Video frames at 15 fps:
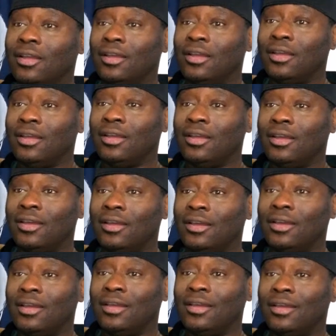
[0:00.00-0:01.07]

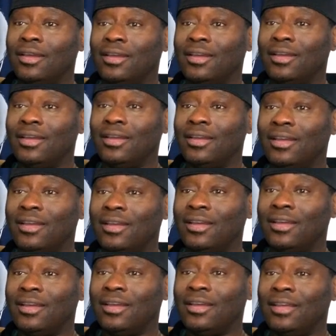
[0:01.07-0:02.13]

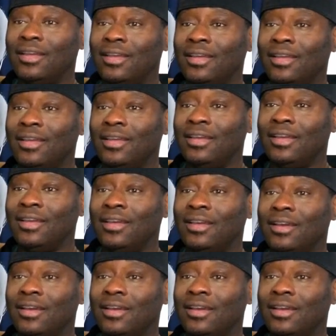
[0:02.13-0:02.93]
The person shown says nothing.